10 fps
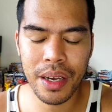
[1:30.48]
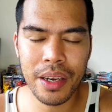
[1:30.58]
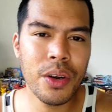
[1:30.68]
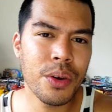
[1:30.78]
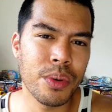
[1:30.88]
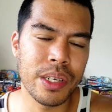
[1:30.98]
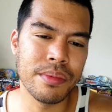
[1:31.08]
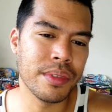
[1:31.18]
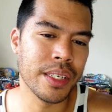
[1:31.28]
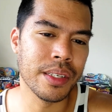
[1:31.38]
I don't know what
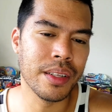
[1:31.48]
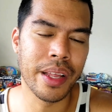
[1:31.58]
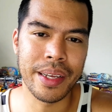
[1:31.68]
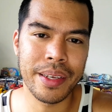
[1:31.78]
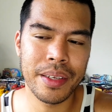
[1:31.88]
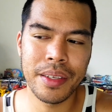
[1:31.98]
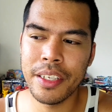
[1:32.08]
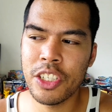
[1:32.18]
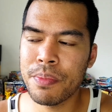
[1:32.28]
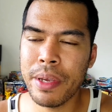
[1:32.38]
it did. Like,
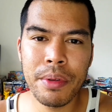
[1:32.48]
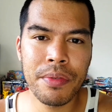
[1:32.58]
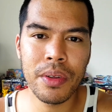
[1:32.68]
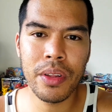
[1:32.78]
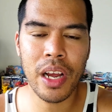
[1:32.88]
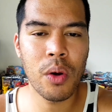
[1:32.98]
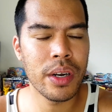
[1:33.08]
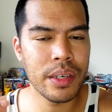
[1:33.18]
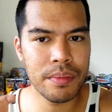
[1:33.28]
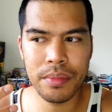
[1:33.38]
it just made me feel like I
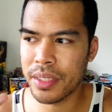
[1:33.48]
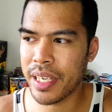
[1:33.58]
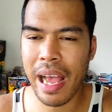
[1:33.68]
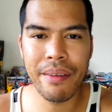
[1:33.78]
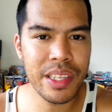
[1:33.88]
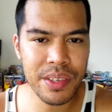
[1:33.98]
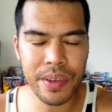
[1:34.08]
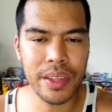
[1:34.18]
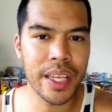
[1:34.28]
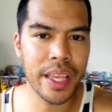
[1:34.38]
wanted to have this
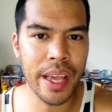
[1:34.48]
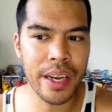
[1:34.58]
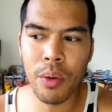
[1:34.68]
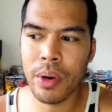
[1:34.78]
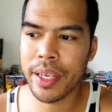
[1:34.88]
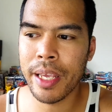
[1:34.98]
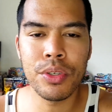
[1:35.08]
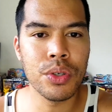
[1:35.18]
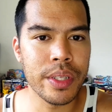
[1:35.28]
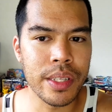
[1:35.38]
feeling again. I want to keep
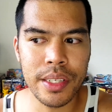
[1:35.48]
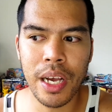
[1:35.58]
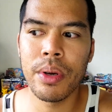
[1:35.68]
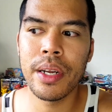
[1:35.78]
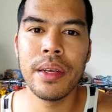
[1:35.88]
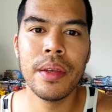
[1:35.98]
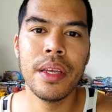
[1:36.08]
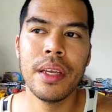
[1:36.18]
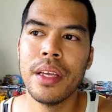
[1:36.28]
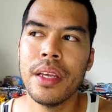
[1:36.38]
doing this. I want to,
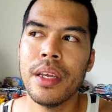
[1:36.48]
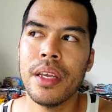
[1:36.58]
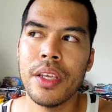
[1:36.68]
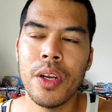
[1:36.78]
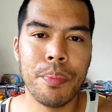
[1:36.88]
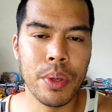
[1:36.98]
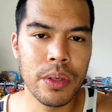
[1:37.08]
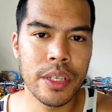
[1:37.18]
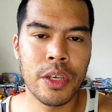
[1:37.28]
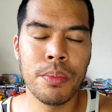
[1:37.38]
you know,
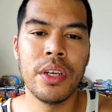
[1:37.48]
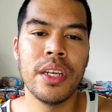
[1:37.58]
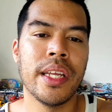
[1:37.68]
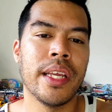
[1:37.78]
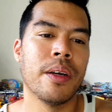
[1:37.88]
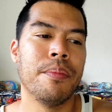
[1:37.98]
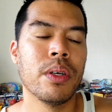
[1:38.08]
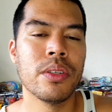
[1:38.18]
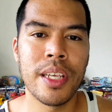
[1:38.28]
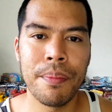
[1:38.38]
build a community here,
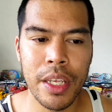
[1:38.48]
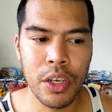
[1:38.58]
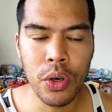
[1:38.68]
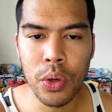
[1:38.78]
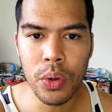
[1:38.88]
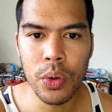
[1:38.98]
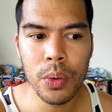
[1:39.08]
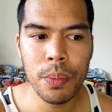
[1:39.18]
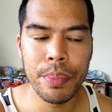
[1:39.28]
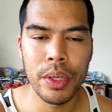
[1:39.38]
build something
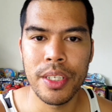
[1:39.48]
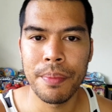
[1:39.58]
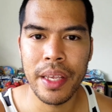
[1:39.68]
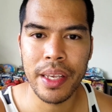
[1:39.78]
cool, build something